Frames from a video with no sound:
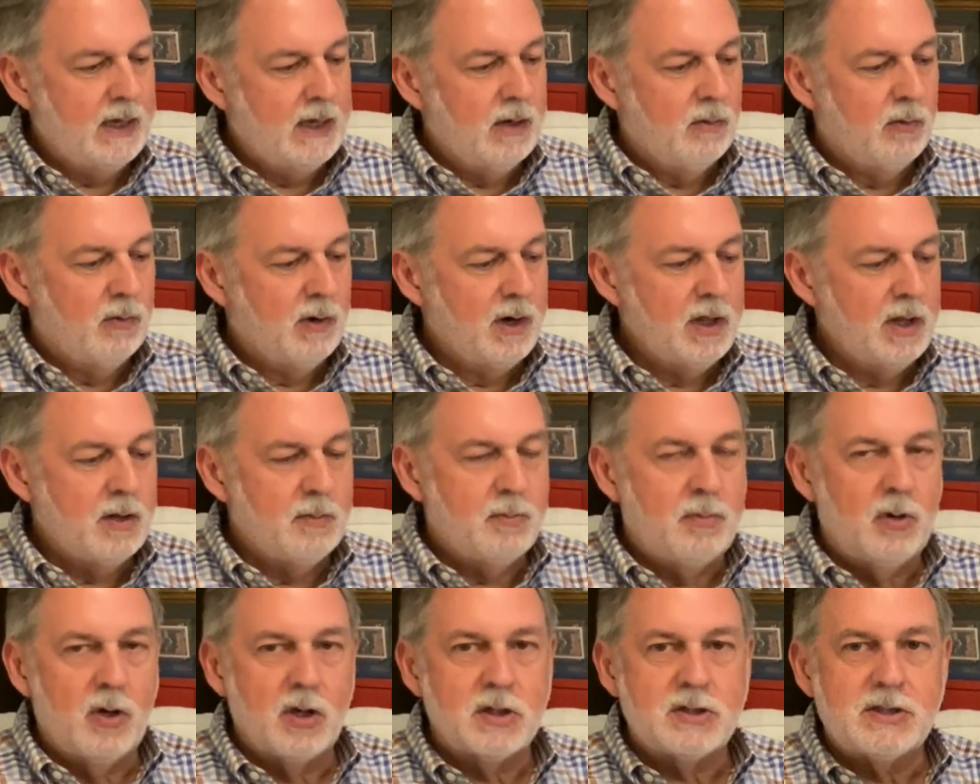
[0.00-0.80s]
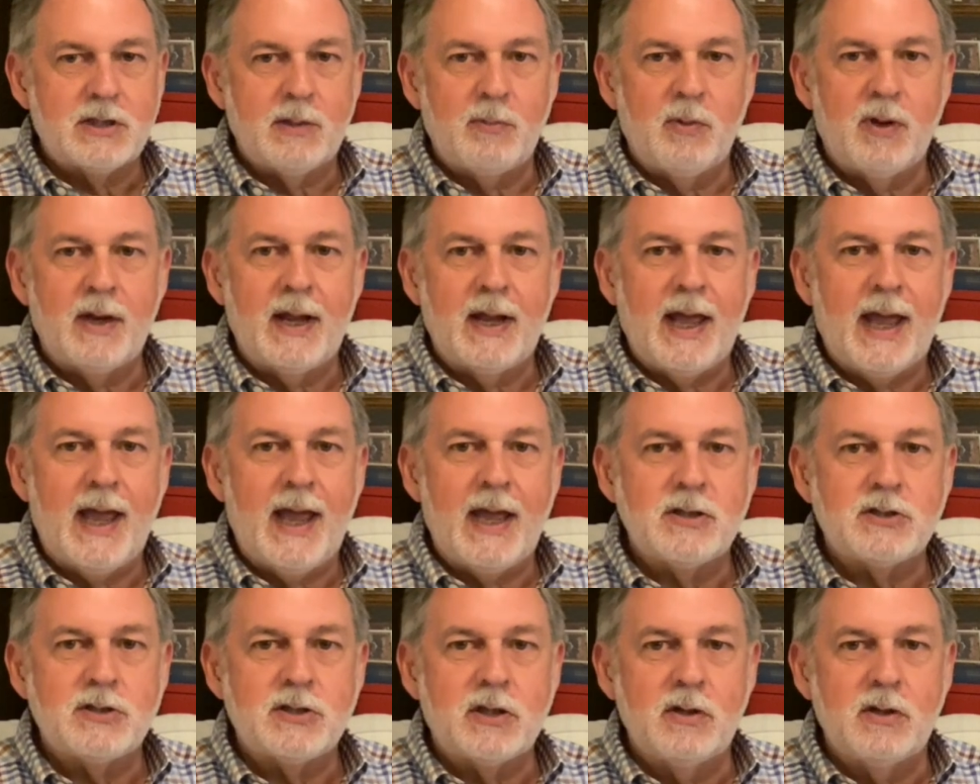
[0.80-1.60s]
One of the books I'm going to
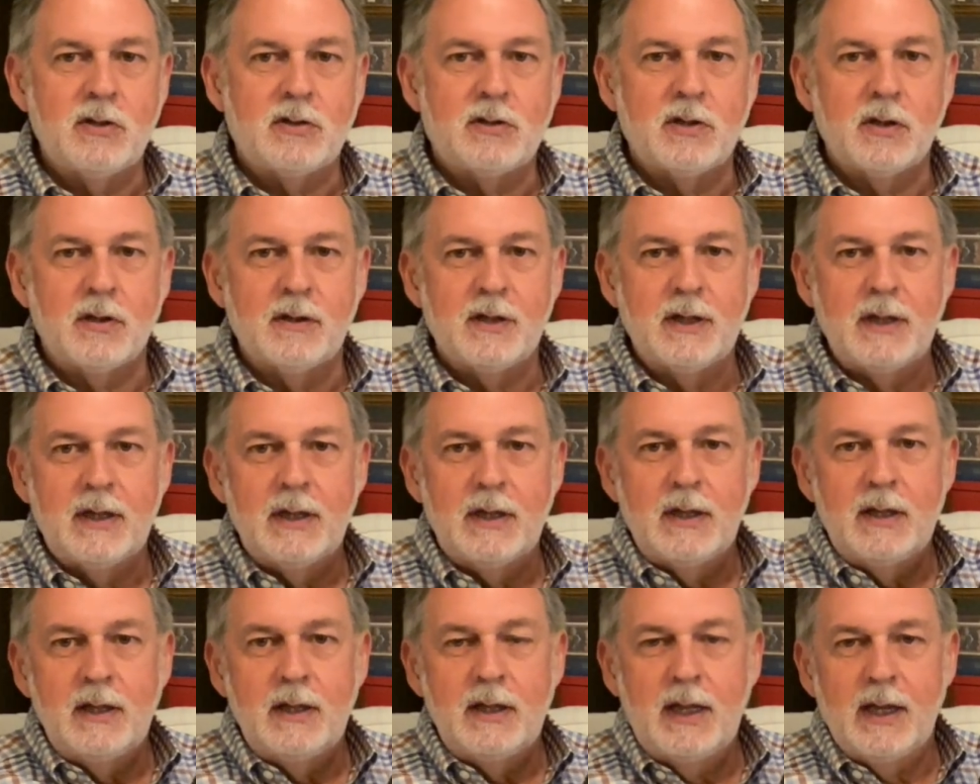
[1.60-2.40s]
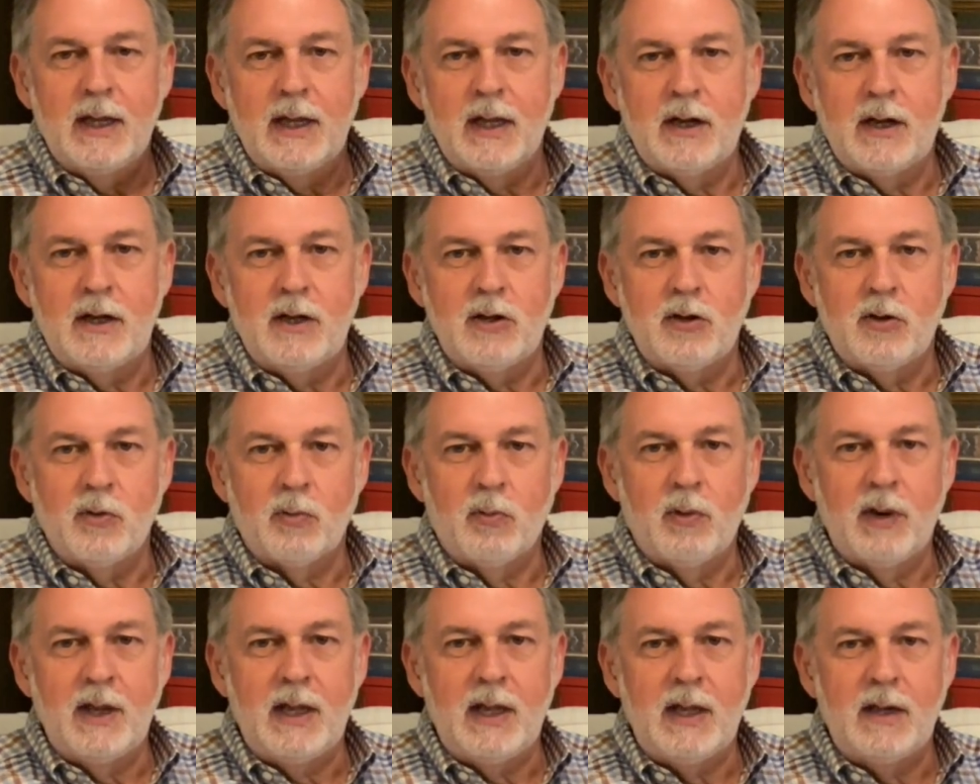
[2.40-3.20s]
ask you to get and to
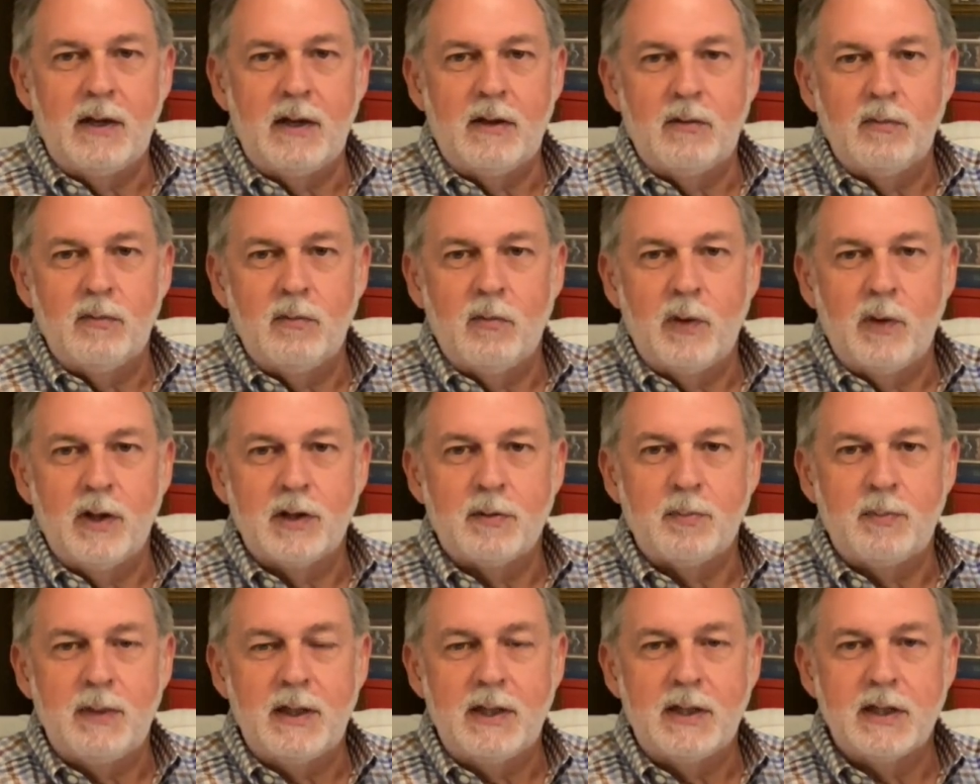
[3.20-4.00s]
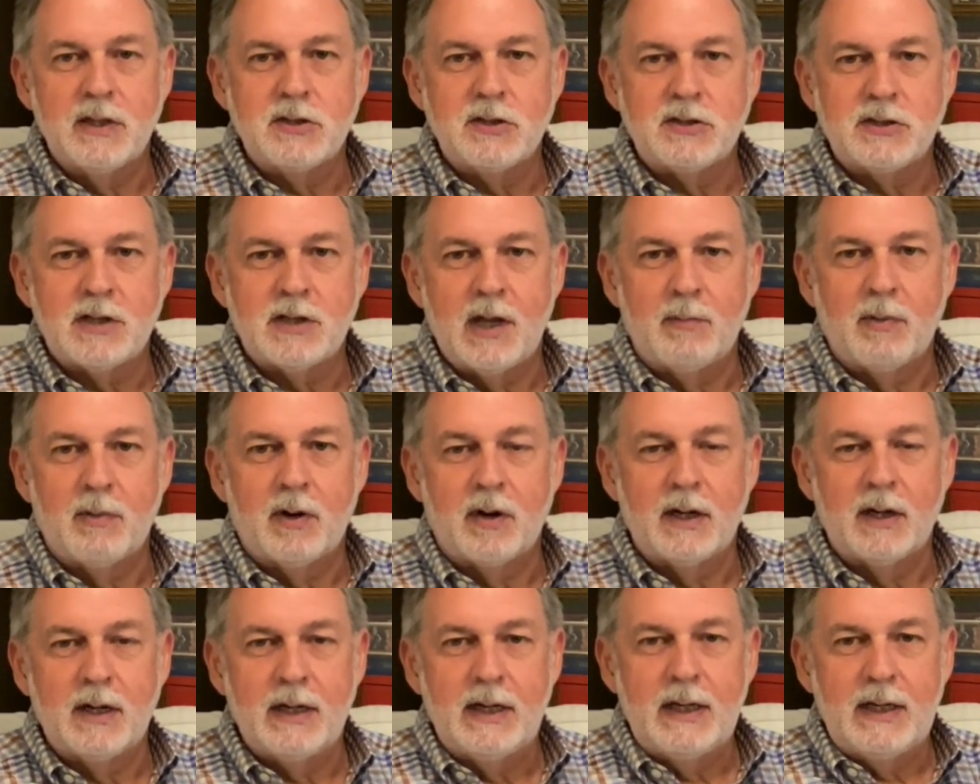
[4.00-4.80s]
read with me this
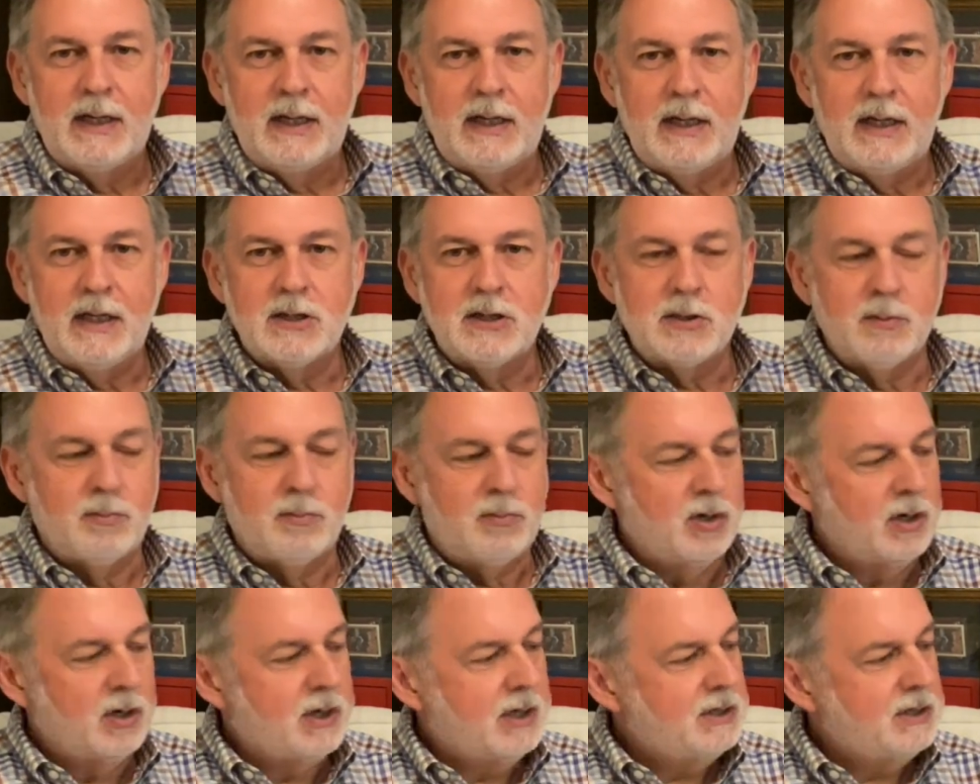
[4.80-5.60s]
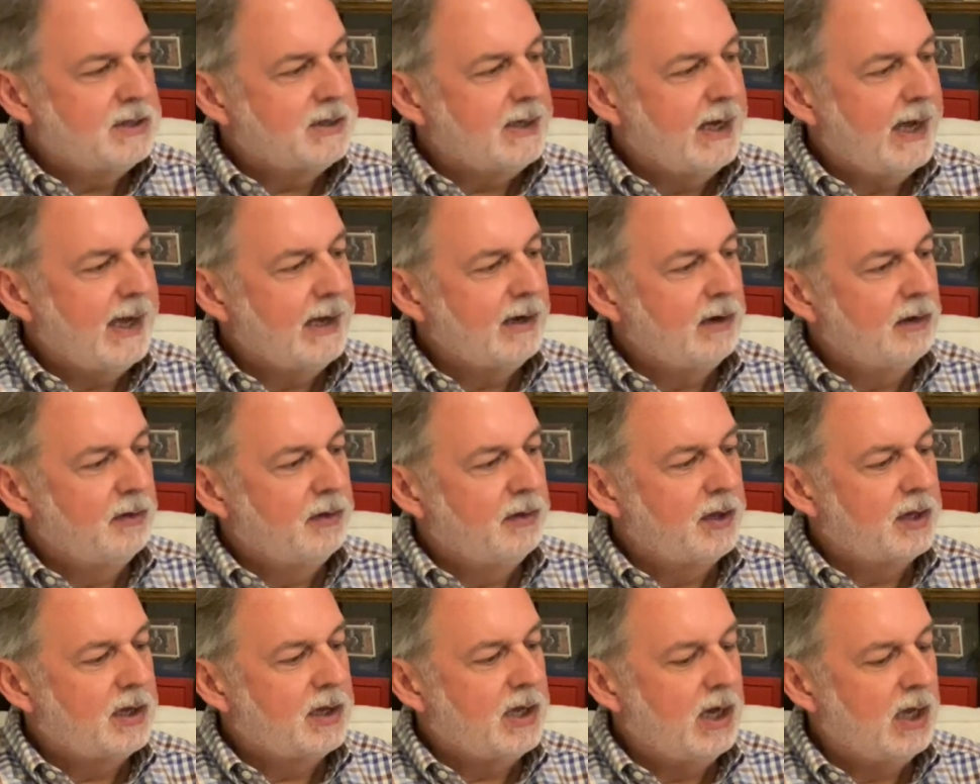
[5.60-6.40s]
summer is a book entitled
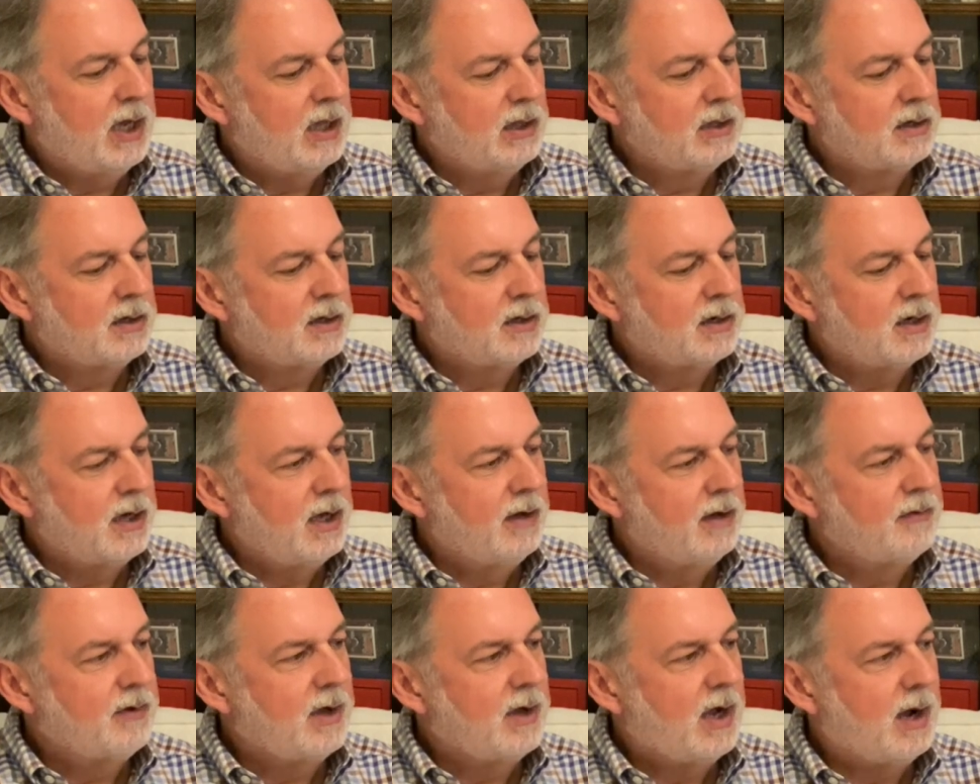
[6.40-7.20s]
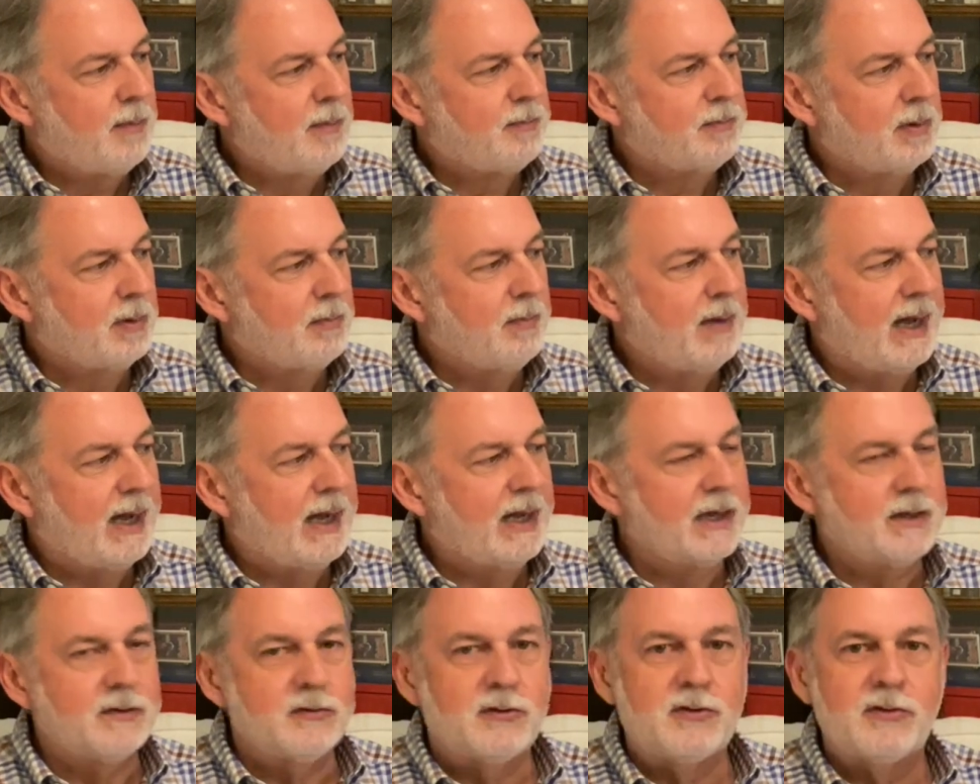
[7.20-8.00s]
The Color of
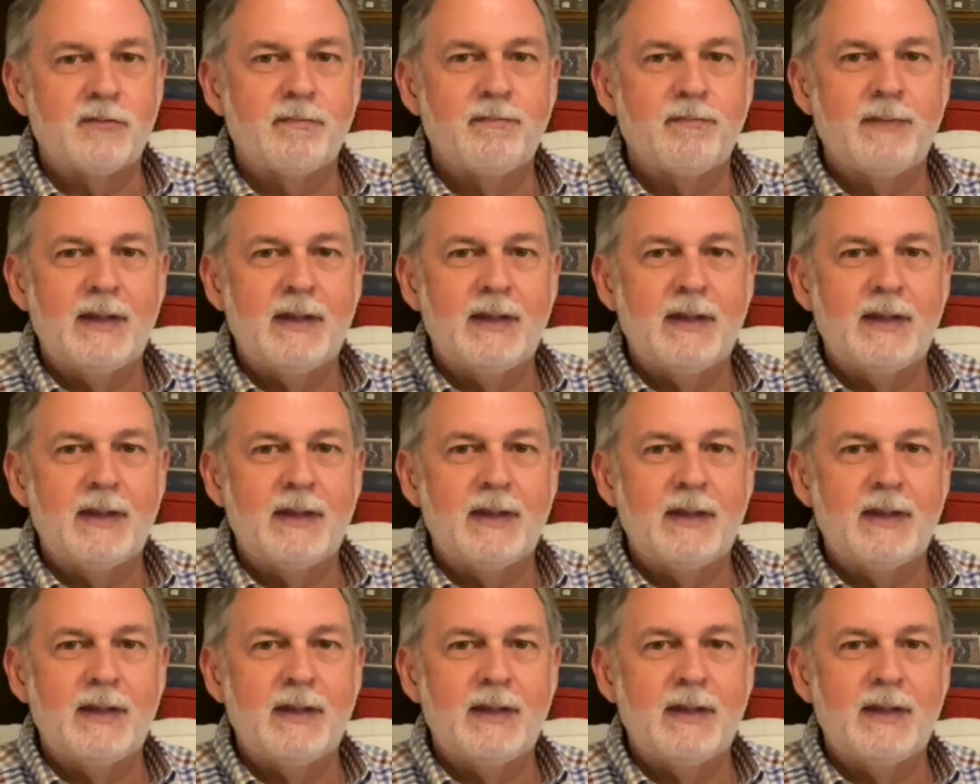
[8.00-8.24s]
Compromise.